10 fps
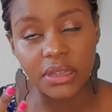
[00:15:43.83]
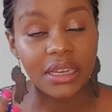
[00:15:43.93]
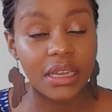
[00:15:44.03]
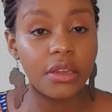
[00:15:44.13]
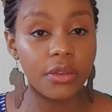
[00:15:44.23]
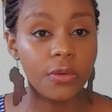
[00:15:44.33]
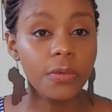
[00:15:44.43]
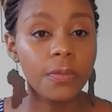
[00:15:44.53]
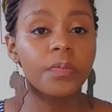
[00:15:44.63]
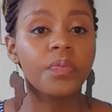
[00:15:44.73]
EU
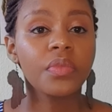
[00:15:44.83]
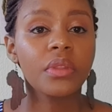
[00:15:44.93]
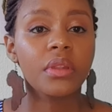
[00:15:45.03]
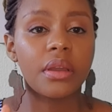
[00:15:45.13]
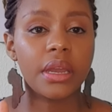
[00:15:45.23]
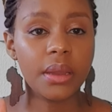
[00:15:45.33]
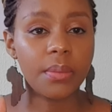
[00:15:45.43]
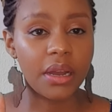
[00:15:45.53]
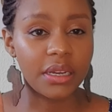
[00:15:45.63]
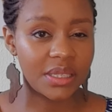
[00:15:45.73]

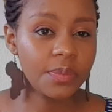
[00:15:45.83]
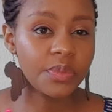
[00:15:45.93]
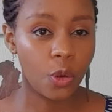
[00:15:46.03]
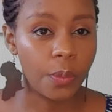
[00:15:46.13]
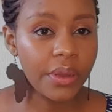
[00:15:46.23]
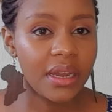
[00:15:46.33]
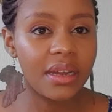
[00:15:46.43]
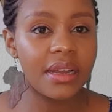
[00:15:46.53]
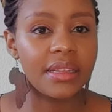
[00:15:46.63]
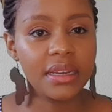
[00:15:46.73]
accepts au pair,
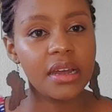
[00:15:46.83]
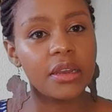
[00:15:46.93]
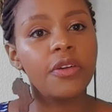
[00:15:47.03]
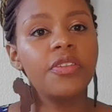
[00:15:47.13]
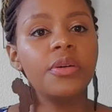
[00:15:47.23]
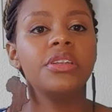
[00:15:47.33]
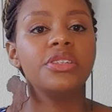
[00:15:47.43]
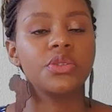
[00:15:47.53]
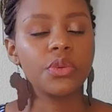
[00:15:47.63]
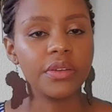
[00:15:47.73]
and they allow families
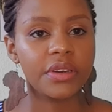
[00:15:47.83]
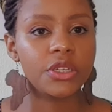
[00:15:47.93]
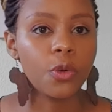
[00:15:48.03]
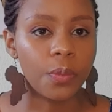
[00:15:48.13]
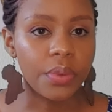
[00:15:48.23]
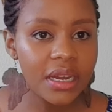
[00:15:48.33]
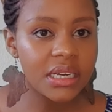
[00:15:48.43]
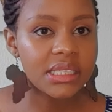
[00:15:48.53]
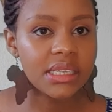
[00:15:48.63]
to invite au pairs.